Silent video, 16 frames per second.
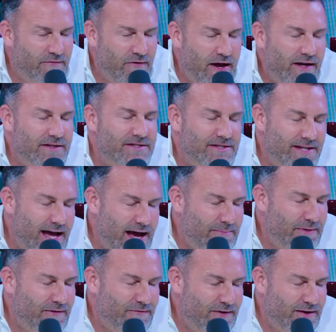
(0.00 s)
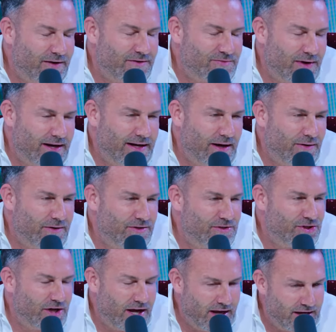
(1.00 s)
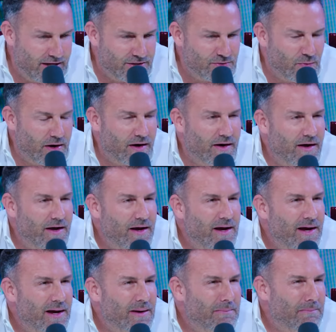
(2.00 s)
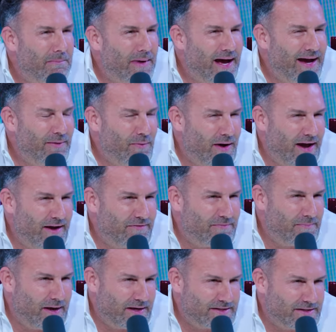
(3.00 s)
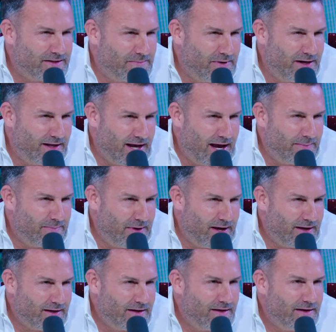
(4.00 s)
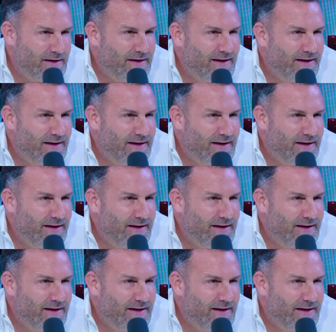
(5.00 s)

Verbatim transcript: if I could snap my fingers right now and change where my wife makes the money I make